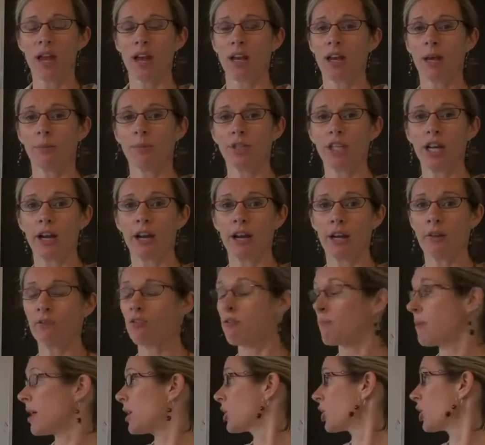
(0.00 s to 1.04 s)
and I'm sharing
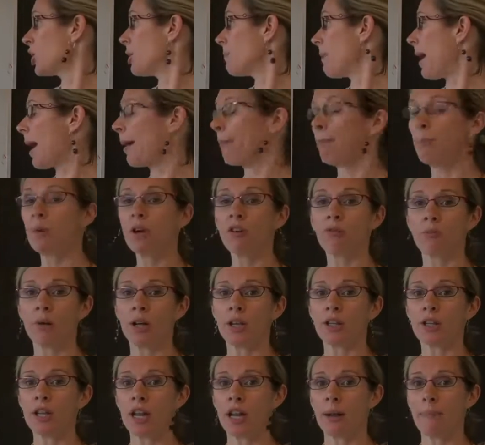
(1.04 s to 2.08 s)
information about
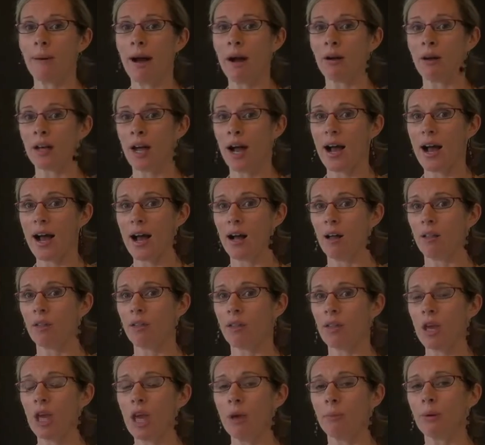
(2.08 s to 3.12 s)
movement and about gut health,